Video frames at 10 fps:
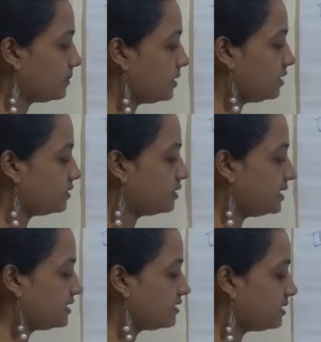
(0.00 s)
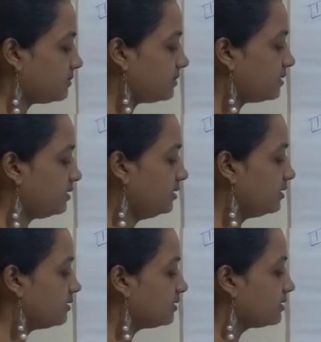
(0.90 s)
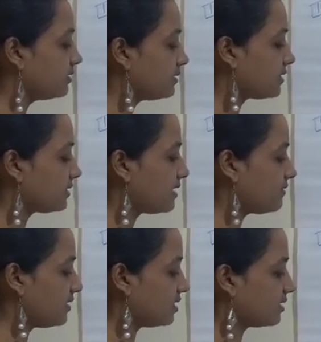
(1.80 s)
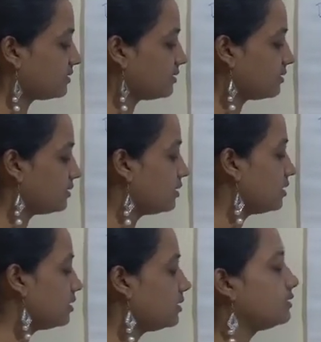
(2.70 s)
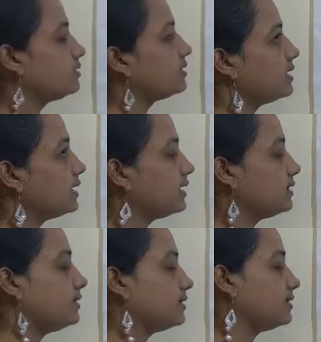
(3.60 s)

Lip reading: Bring down the next number 7. 6